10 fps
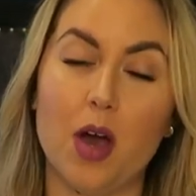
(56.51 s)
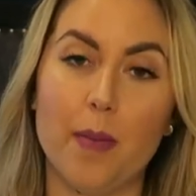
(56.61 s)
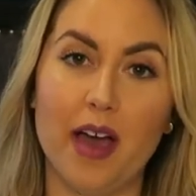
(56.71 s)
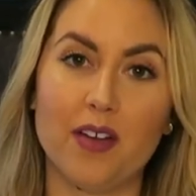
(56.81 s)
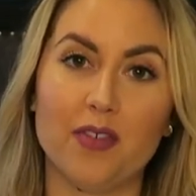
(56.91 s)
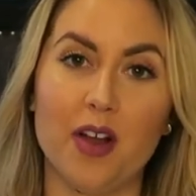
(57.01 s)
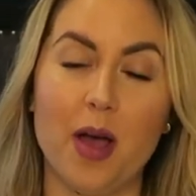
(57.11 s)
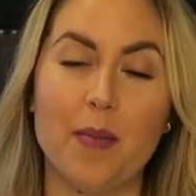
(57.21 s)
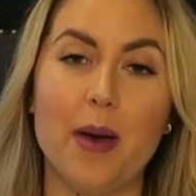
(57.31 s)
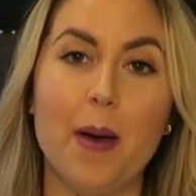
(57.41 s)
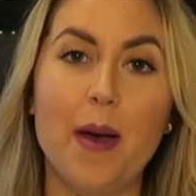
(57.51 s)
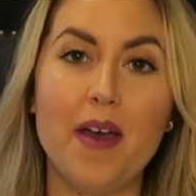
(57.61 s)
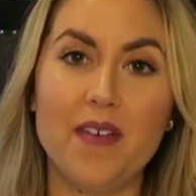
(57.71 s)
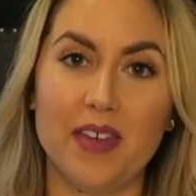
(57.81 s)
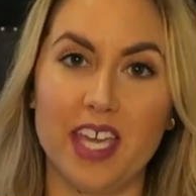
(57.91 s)
back from
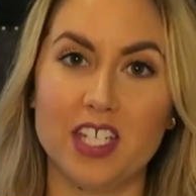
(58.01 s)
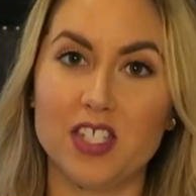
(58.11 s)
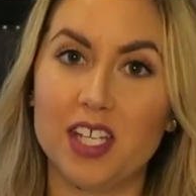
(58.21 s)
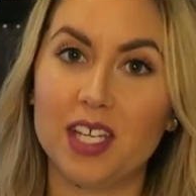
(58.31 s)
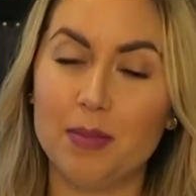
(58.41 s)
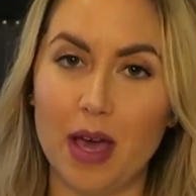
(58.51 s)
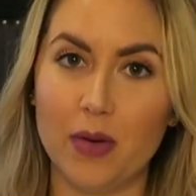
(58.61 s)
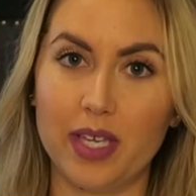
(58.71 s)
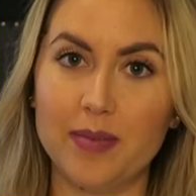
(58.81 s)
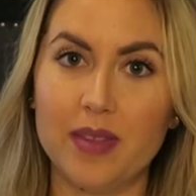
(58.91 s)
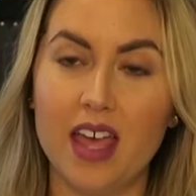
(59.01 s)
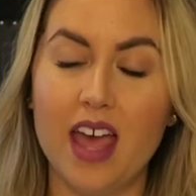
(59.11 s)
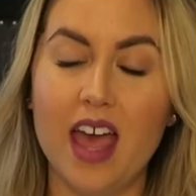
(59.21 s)
vacationing in Maui